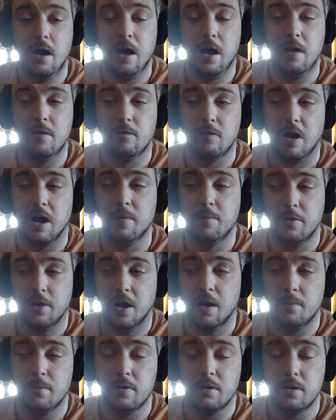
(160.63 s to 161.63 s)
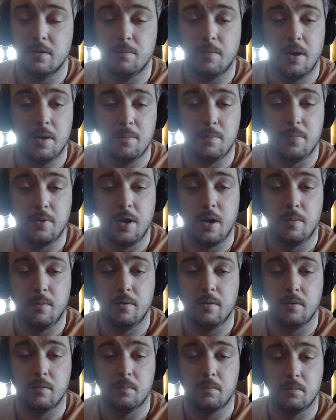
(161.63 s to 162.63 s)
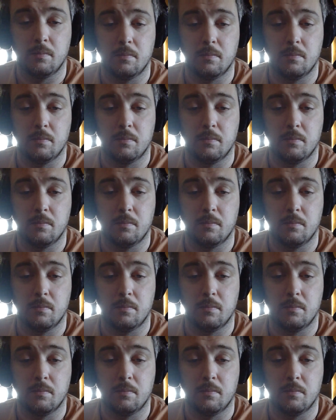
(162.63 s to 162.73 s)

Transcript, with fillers: And Rob Zombie might be able to